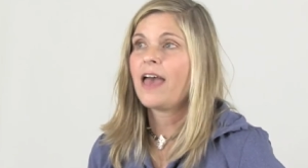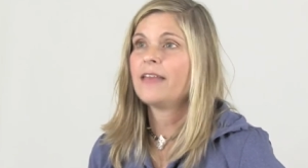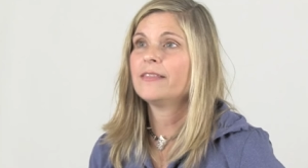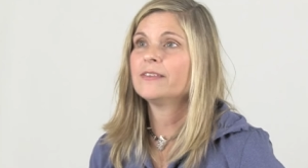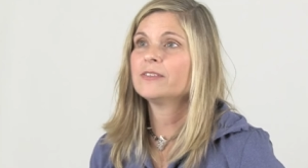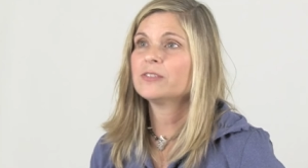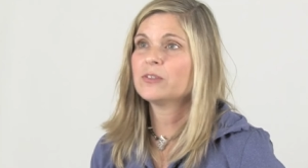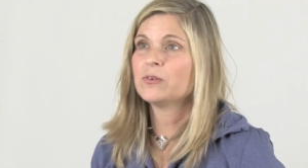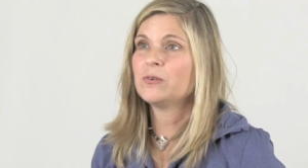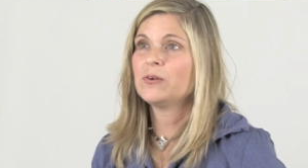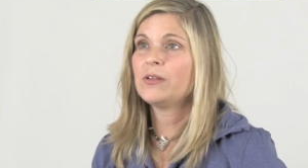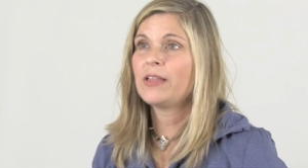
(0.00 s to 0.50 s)

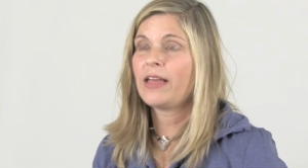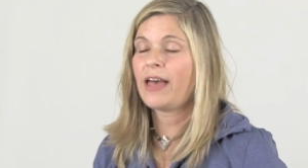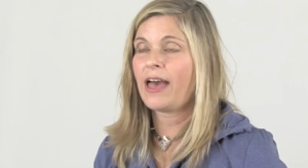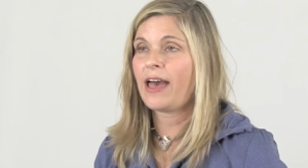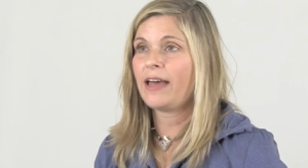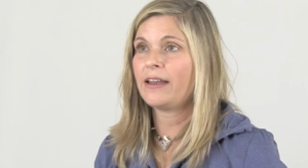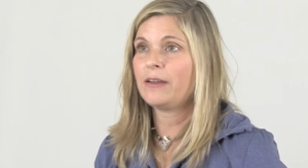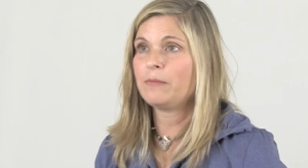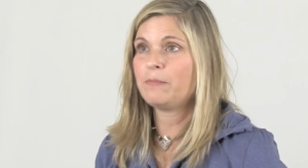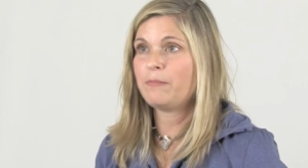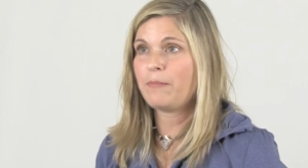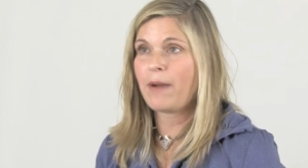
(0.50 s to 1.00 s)
and the school
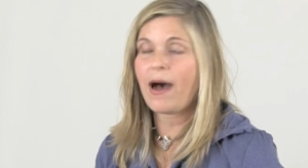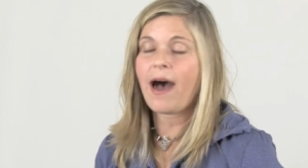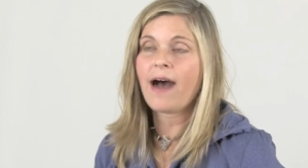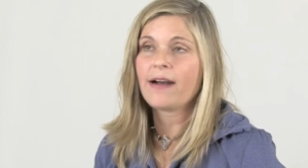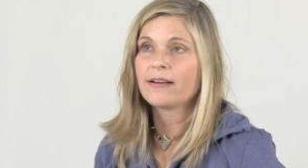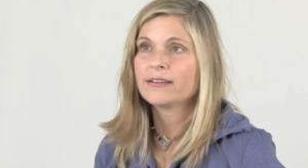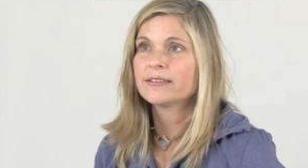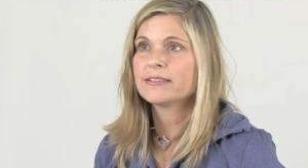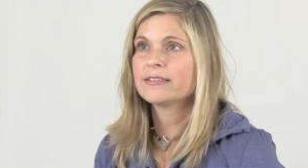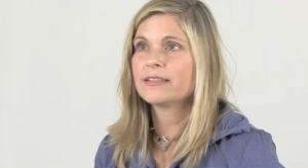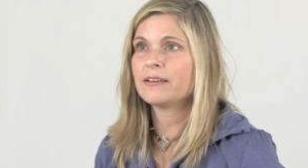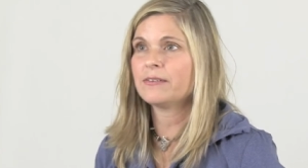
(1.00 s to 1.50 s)
had a
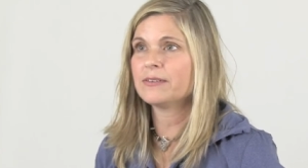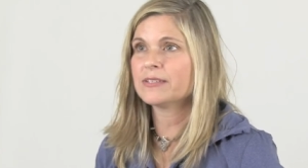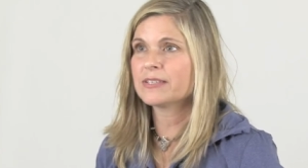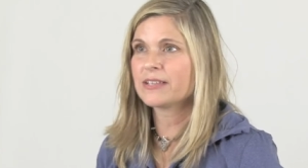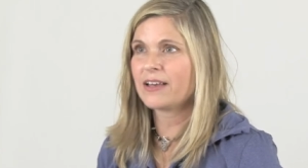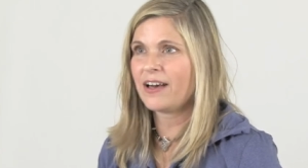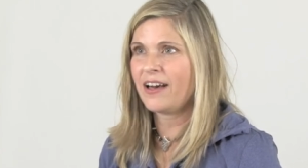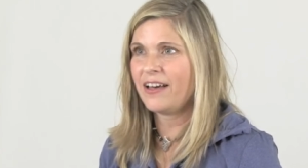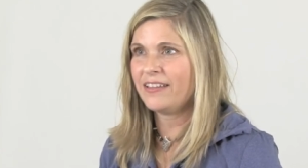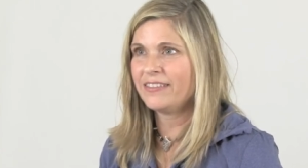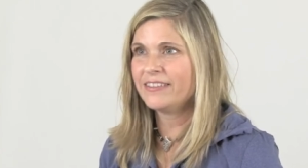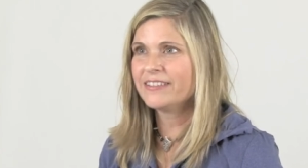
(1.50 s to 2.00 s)
box that
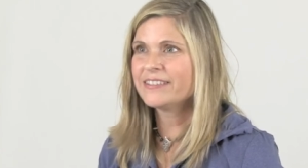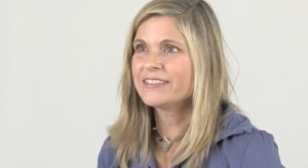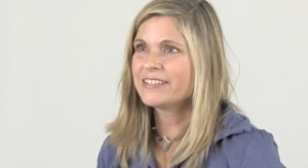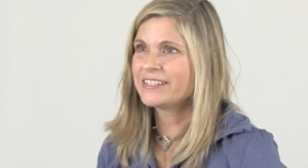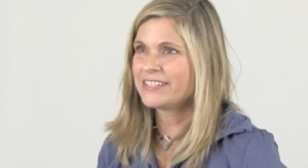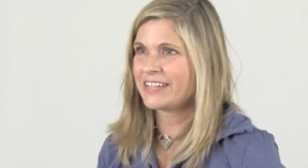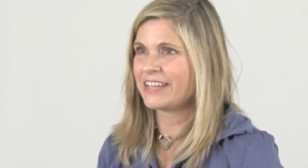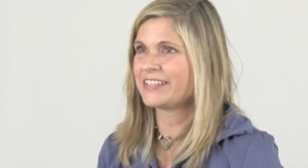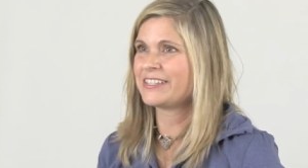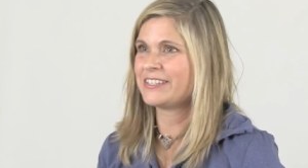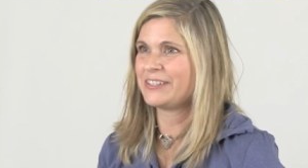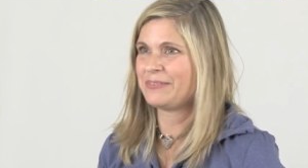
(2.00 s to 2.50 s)
was called the
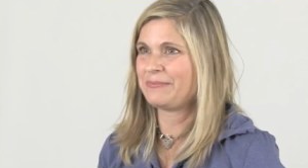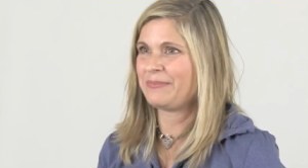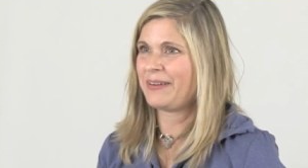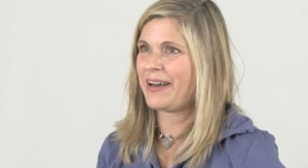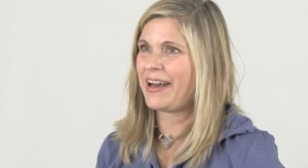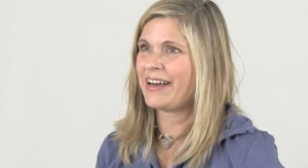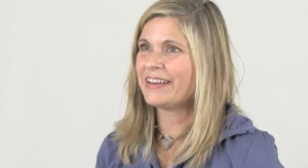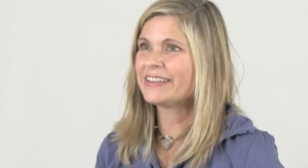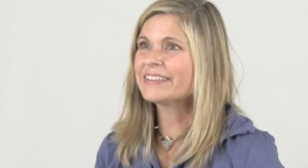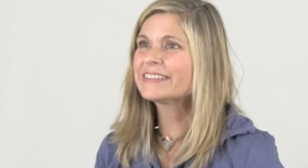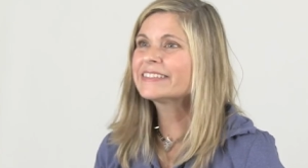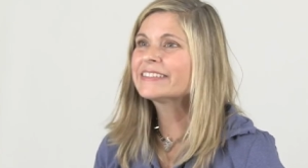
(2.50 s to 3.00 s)
suggestion
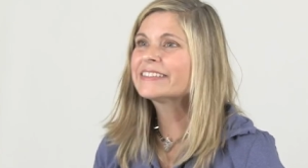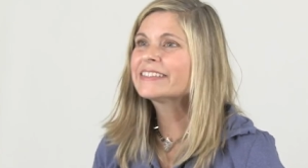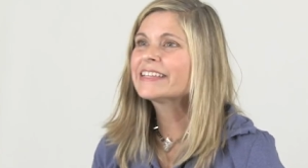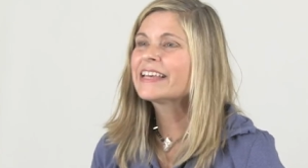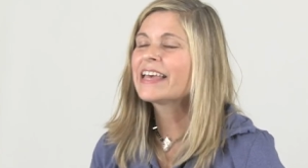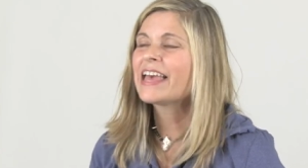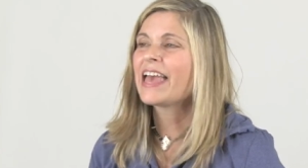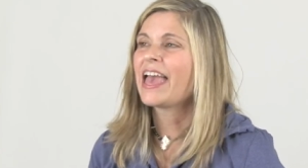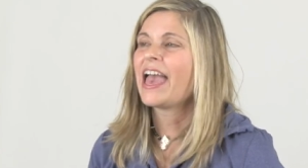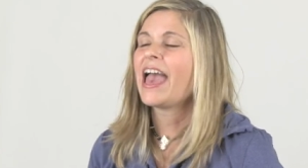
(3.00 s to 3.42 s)
box,